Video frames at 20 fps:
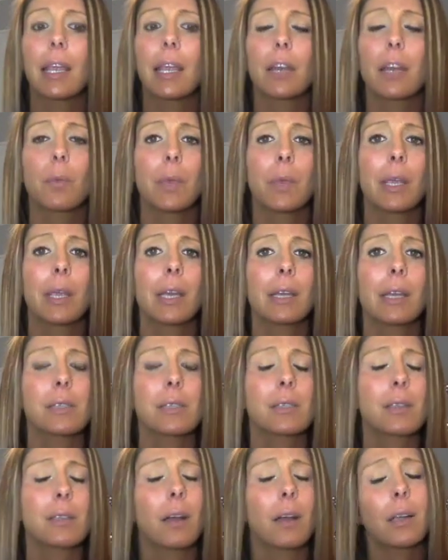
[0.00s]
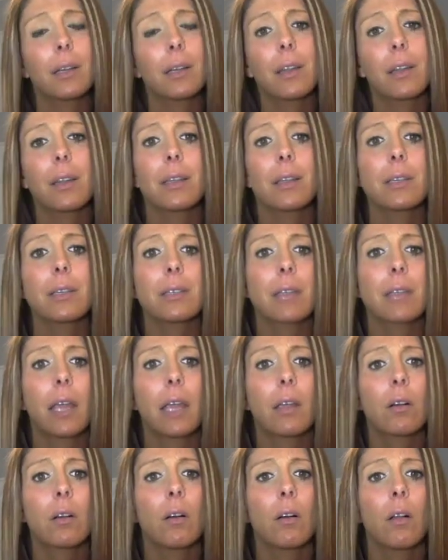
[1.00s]
and we get stuck into this
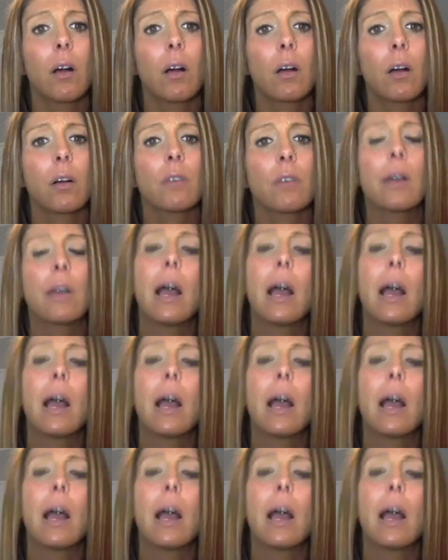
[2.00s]
cycle of